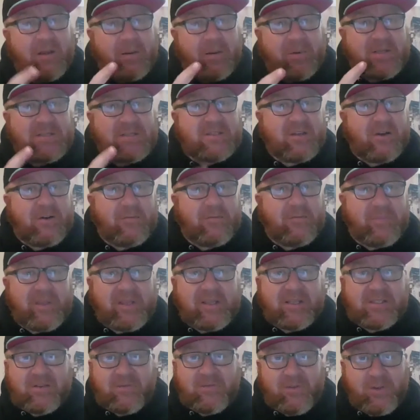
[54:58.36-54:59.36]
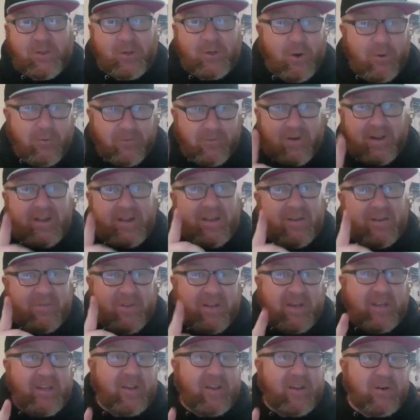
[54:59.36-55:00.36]
on myself, because if you go find that
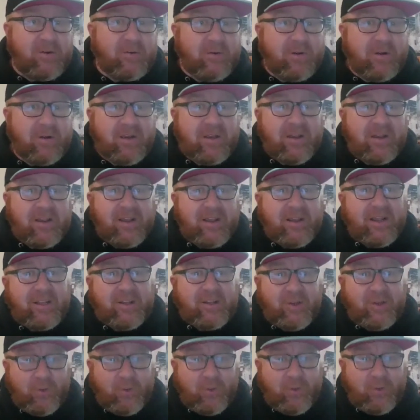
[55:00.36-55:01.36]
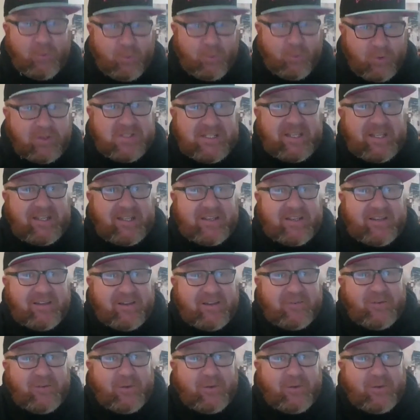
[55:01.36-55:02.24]
video, and you will see it